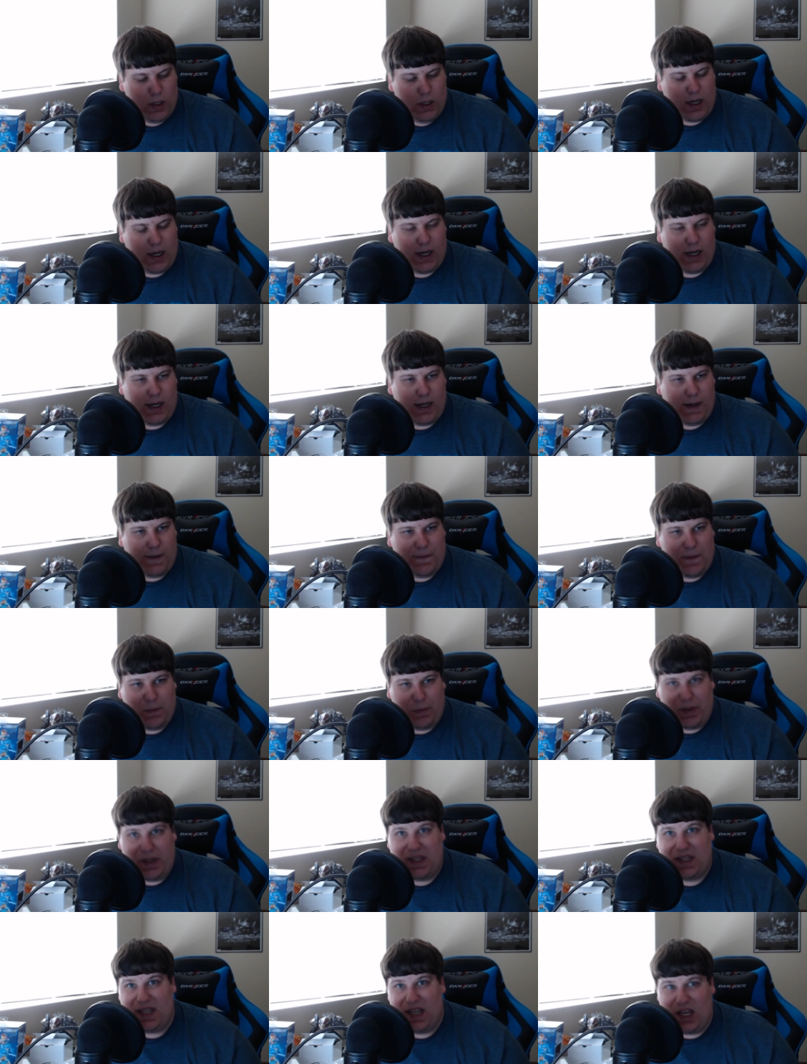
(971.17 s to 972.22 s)
the
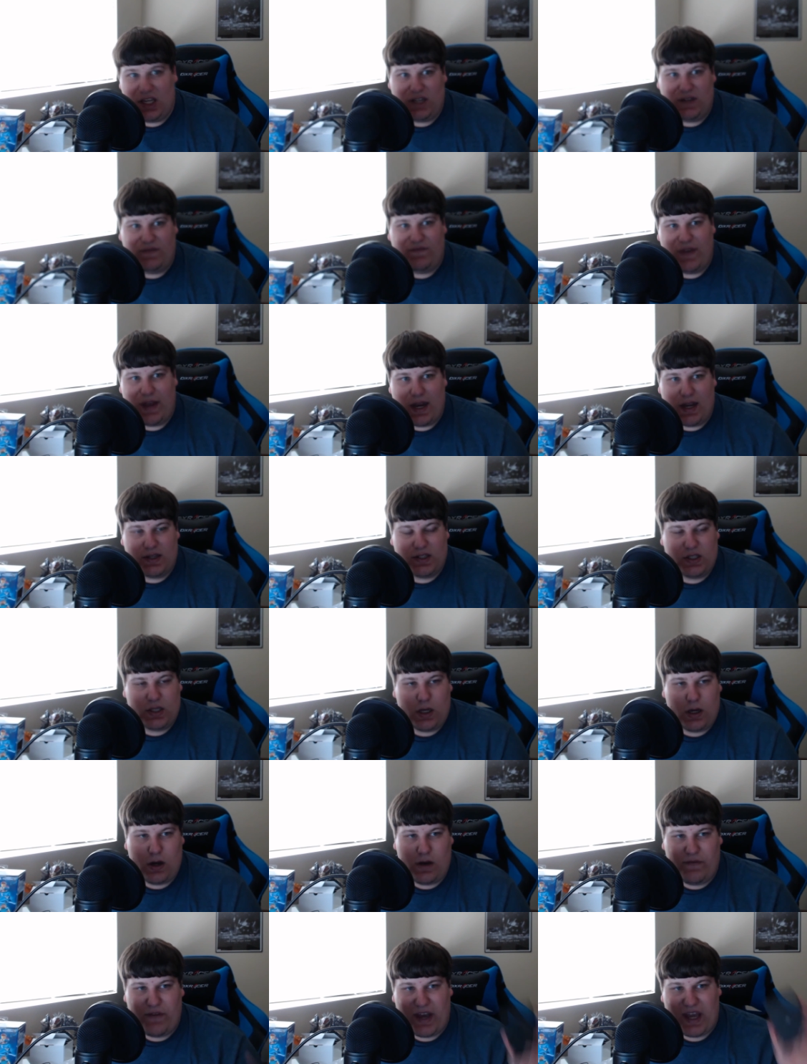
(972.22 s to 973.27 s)
PlayStation Vita.
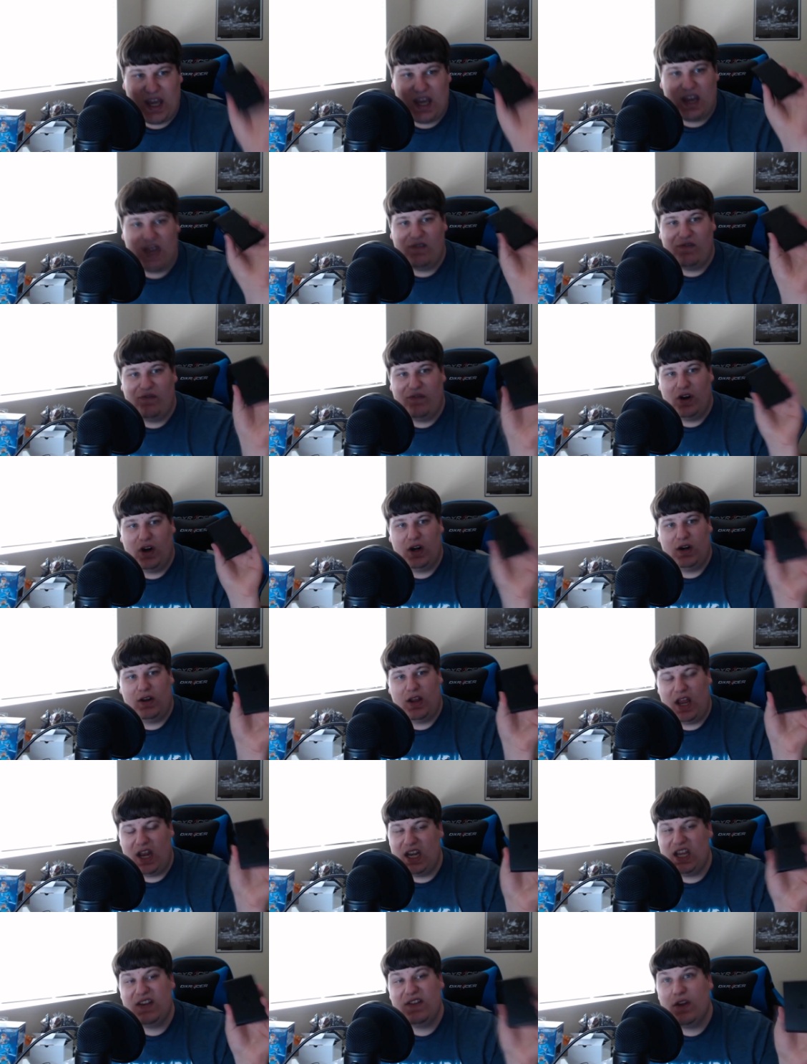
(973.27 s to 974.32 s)
So if I can convert
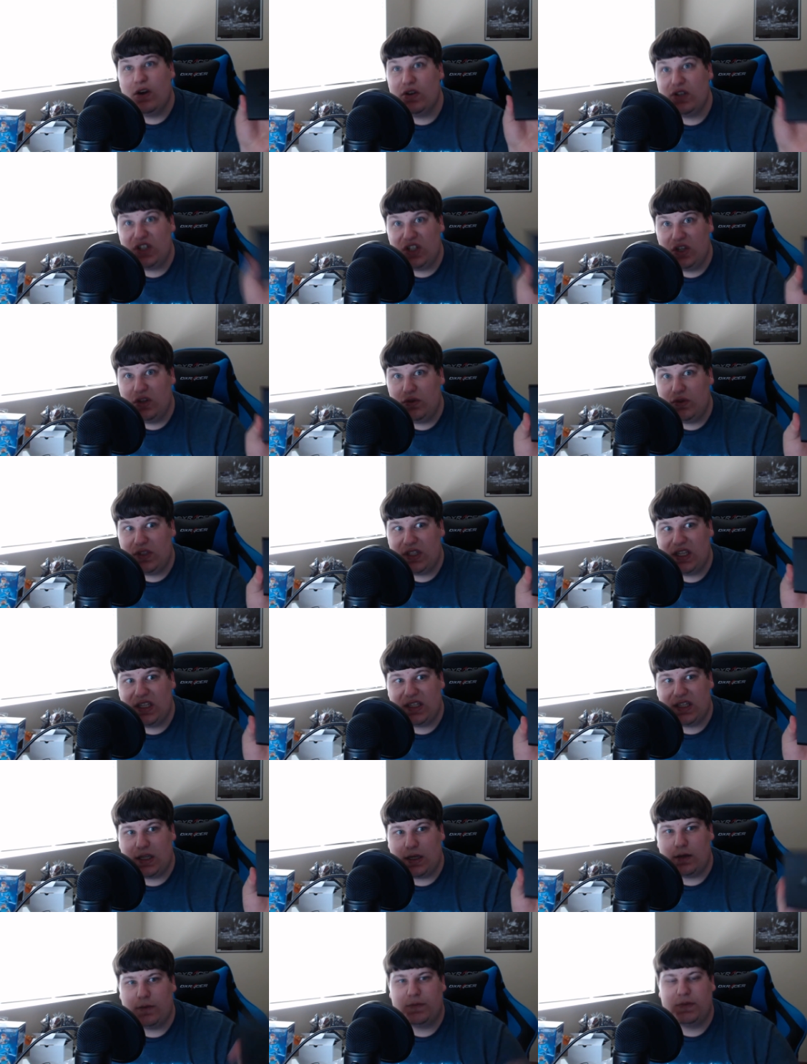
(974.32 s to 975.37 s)
any of those two
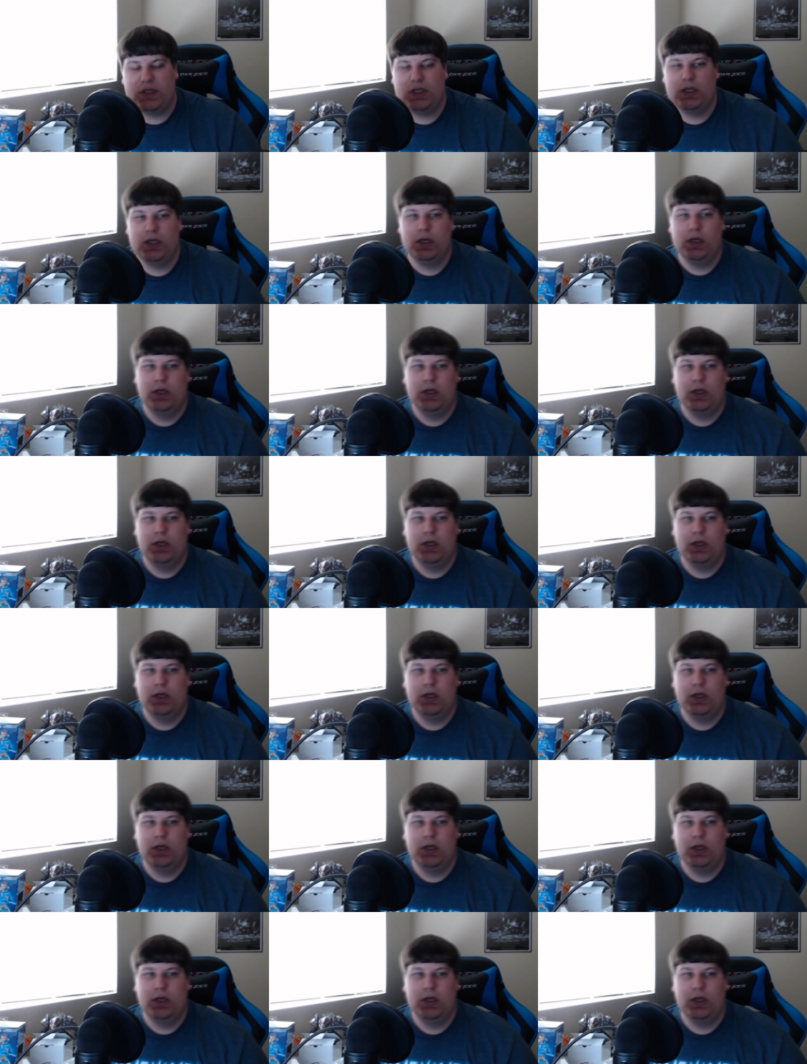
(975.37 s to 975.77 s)
systems